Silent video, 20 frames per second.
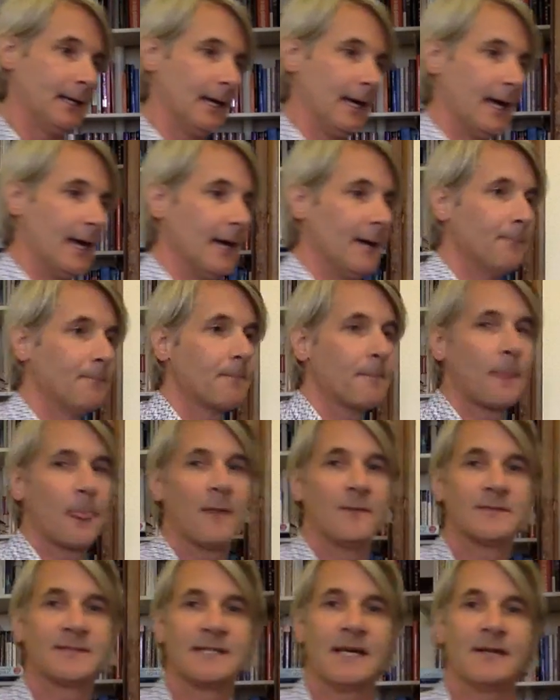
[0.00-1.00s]

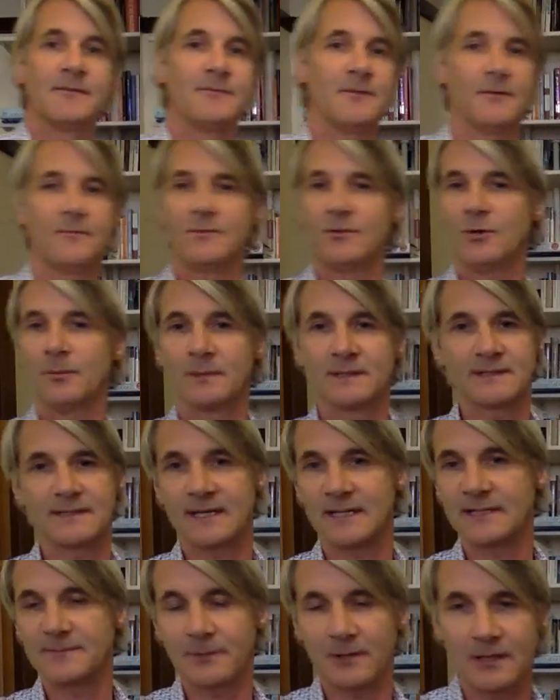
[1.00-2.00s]
have said numerous
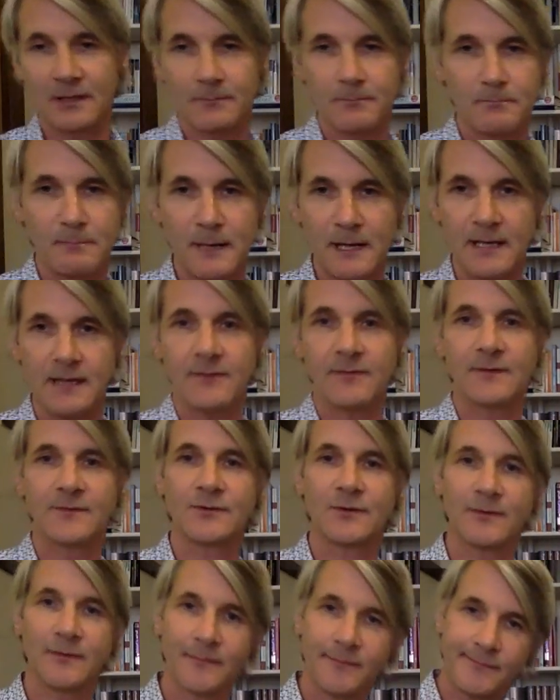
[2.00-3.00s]
things, but many of the
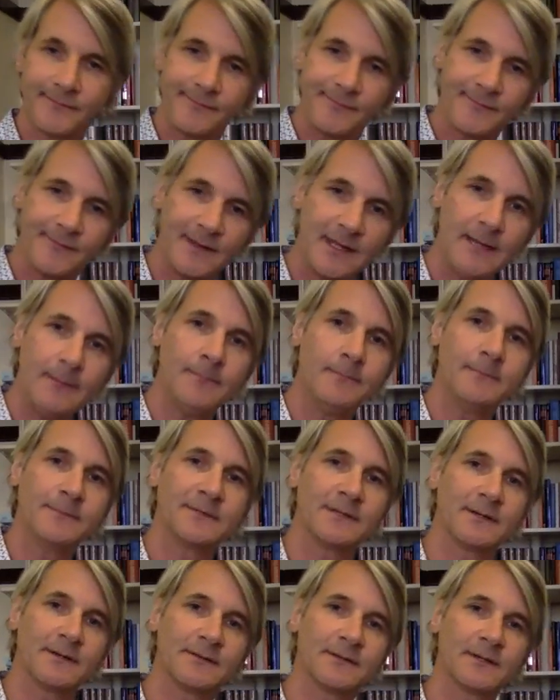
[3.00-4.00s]
sort of themes
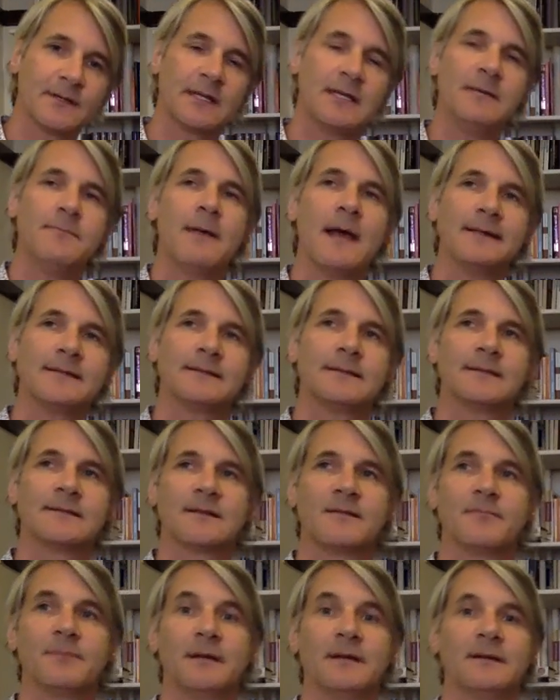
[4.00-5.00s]
or the sort of key messages
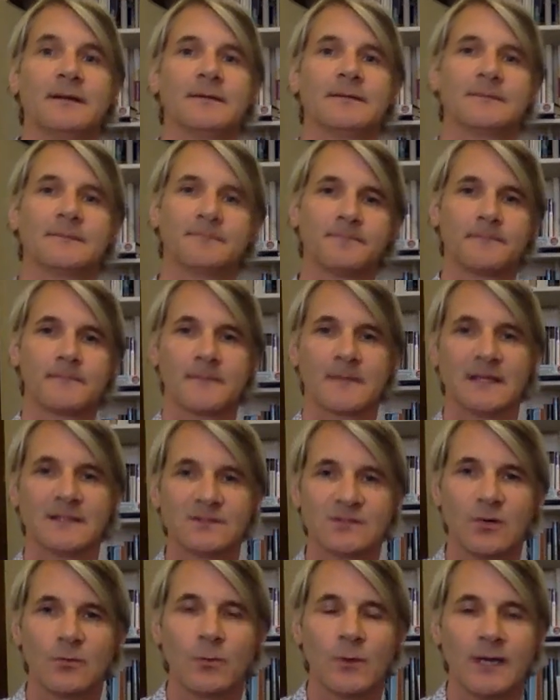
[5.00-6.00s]
have been that in
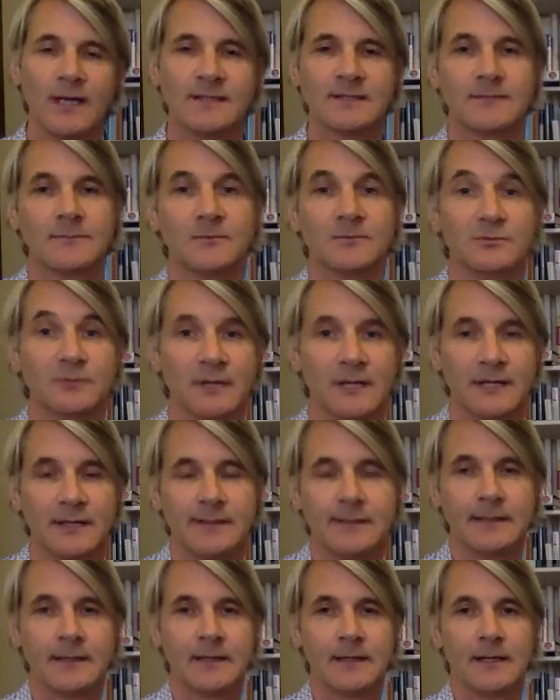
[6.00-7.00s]
some ways it was really
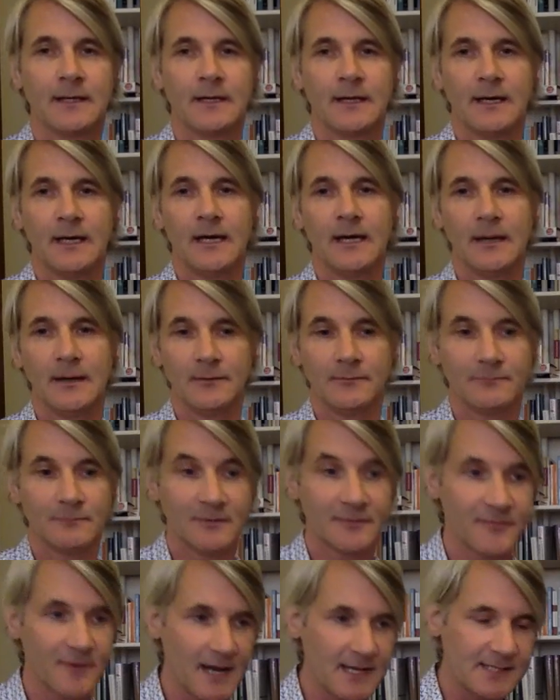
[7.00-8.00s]

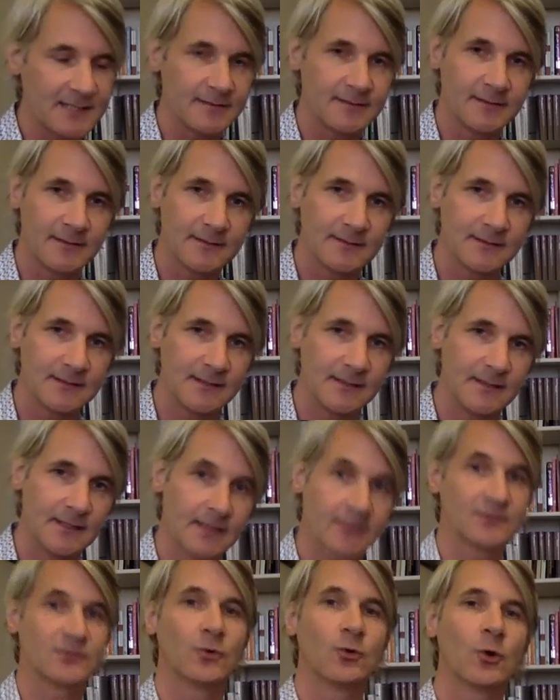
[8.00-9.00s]
refreshing to see
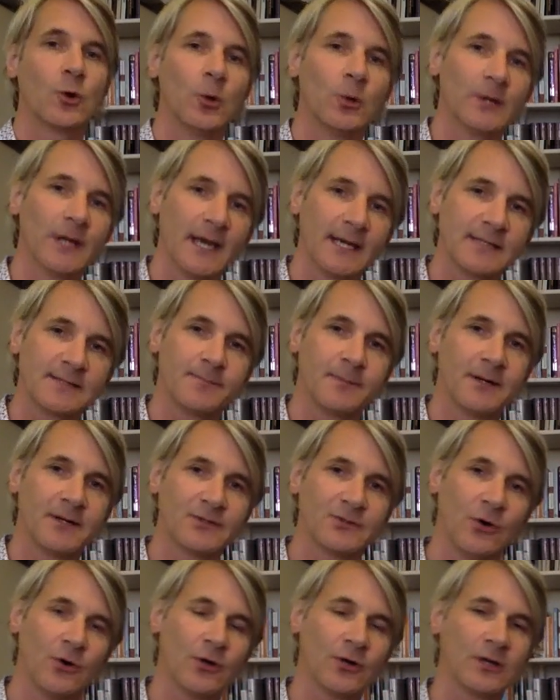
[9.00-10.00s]
a so-called expert
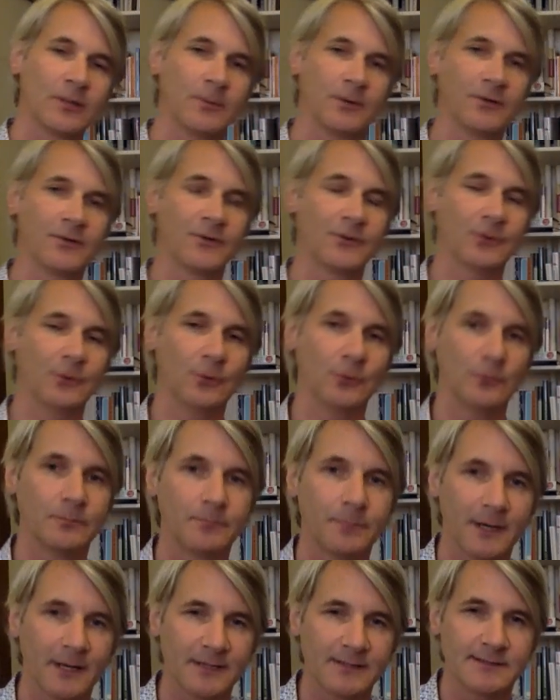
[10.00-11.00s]
talking about their own
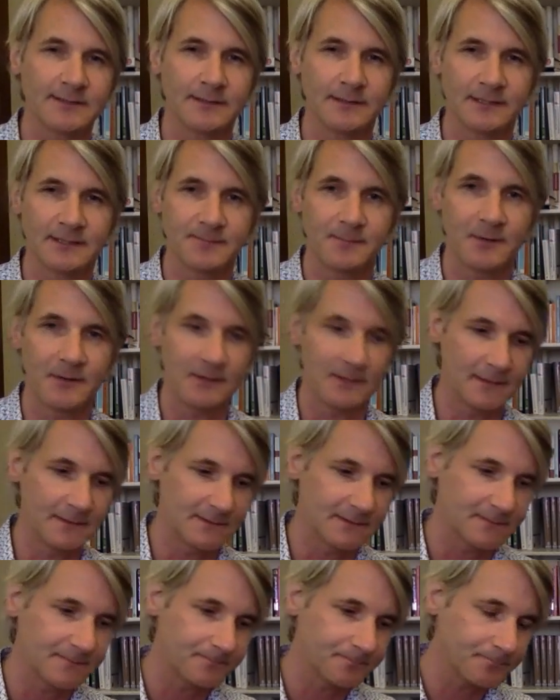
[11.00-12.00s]
personal
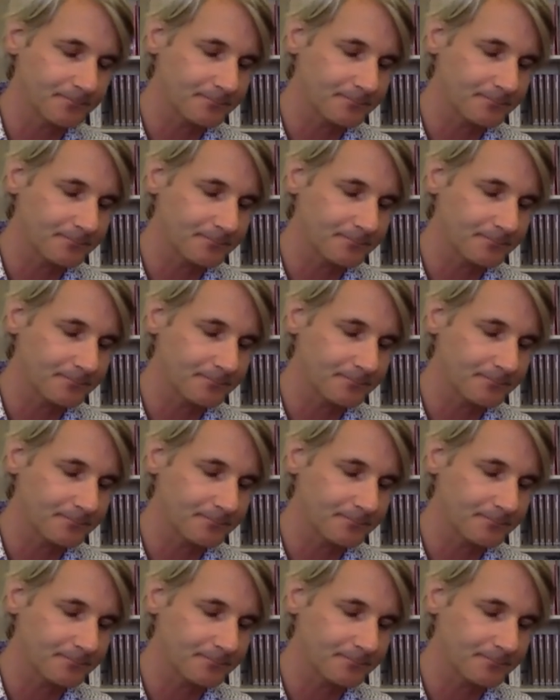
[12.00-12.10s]
experience.